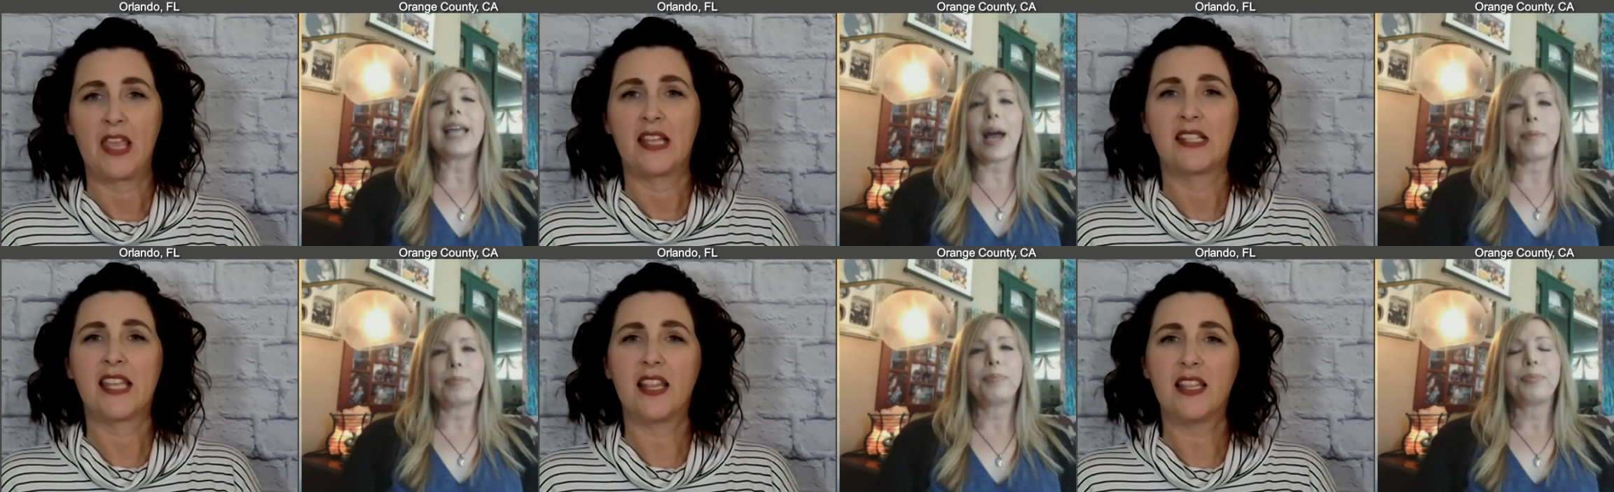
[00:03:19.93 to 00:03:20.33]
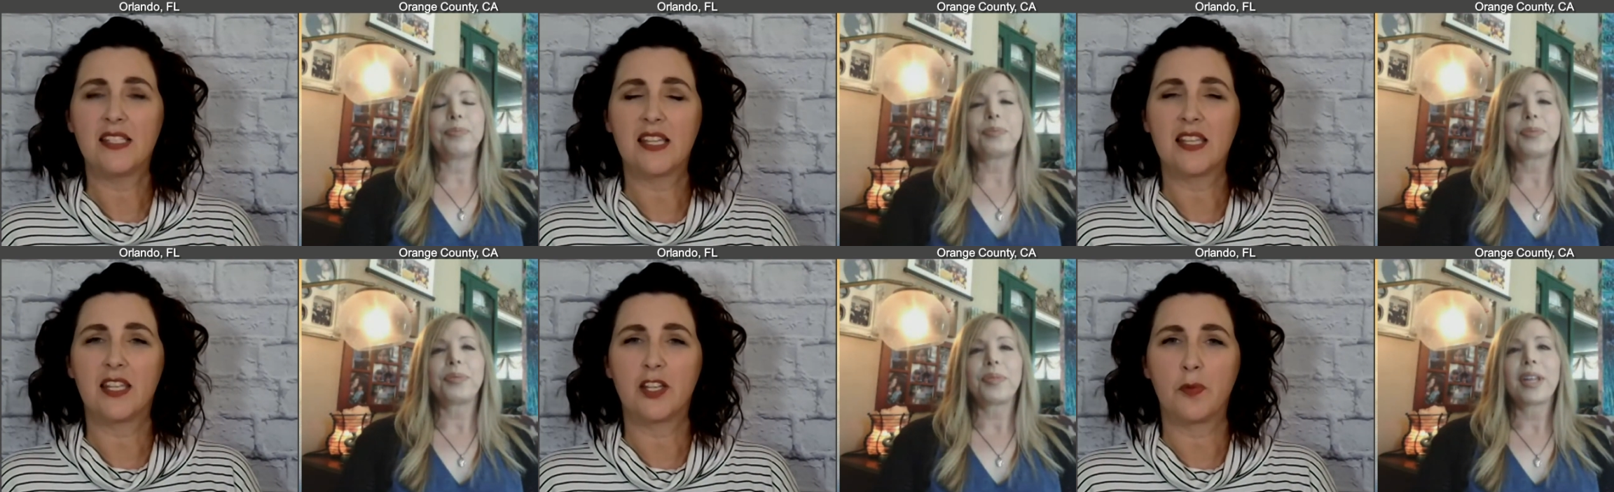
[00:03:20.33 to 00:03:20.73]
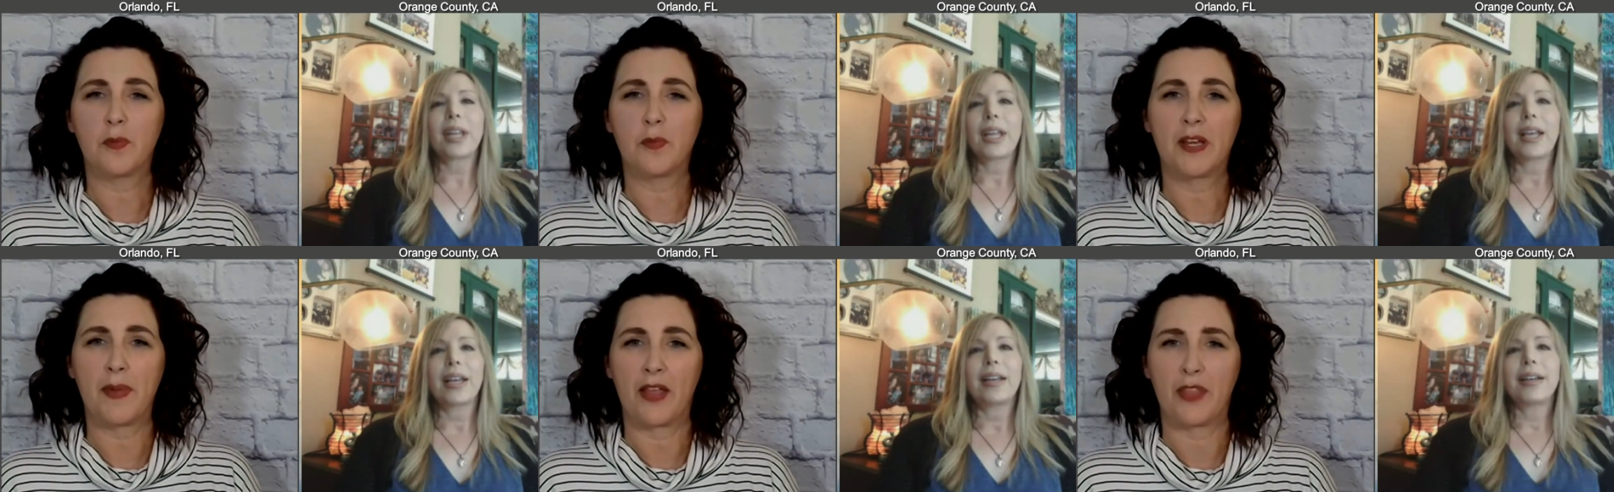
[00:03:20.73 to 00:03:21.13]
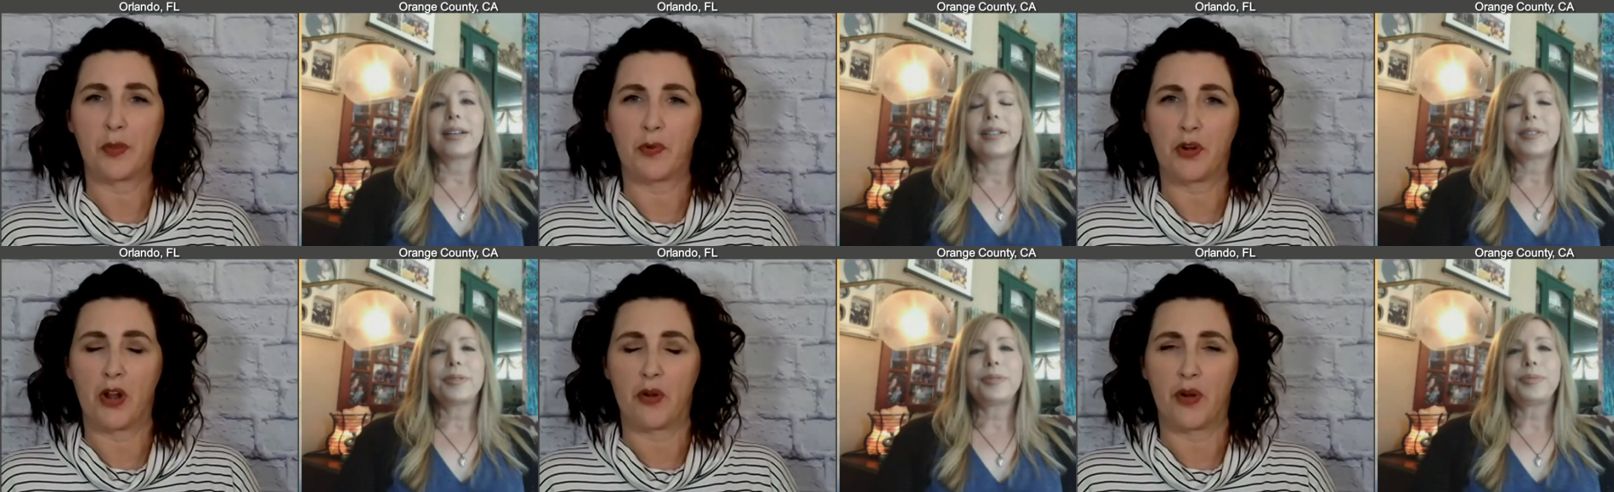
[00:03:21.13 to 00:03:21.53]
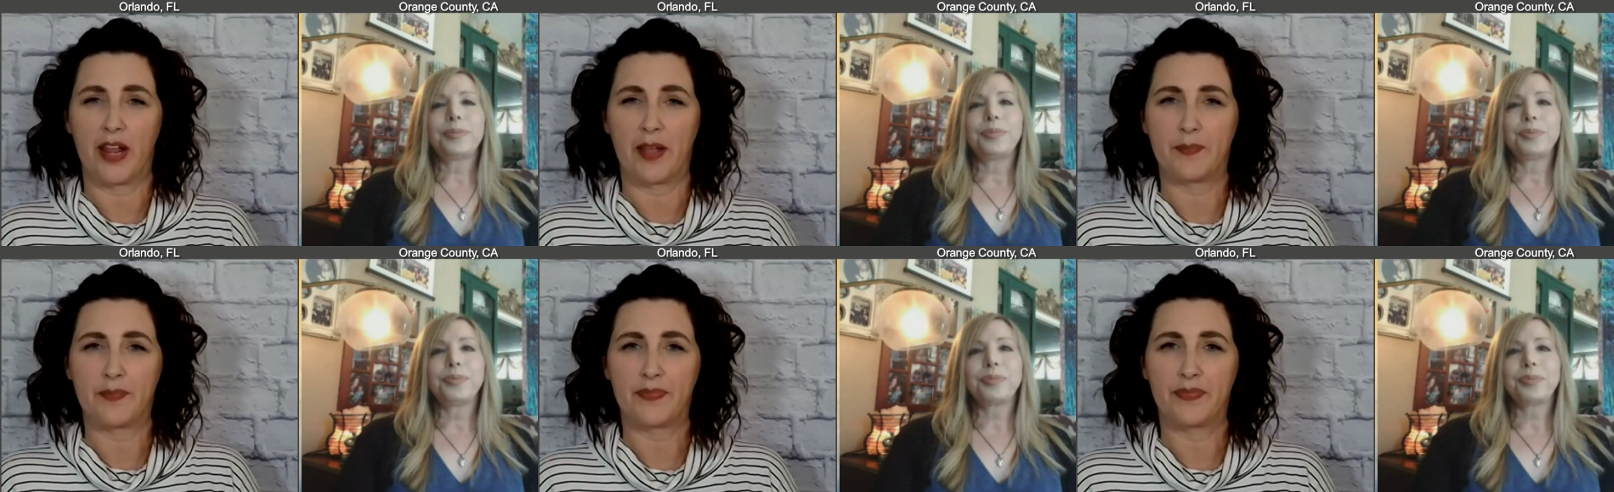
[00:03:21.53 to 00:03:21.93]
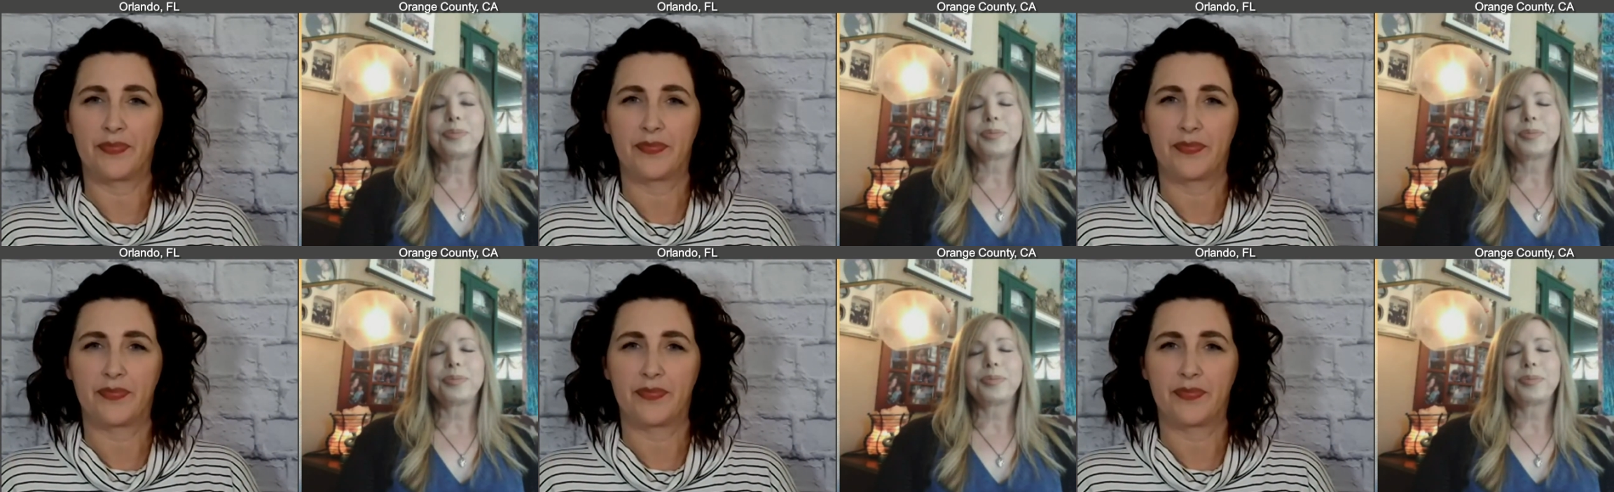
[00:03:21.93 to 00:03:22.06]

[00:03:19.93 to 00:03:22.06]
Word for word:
Speaker 1: Tell us a little bit about the program.